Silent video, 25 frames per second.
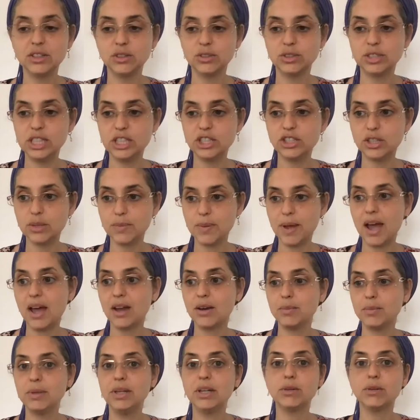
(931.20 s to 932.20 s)
teach them how
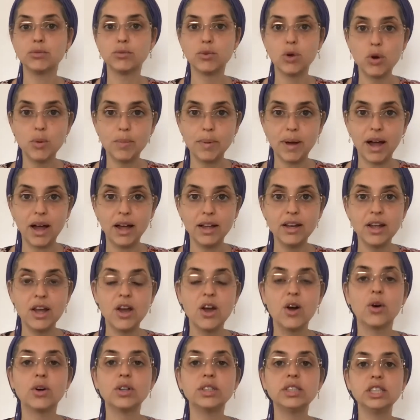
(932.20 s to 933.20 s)
to be a robot
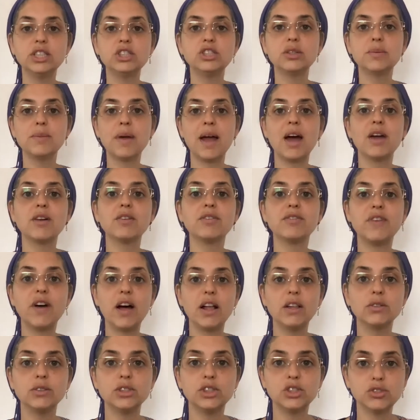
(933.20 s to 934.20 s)
or teach them how to
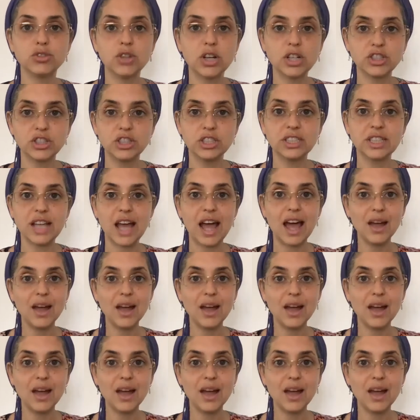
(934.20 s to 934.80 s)
follow instructions.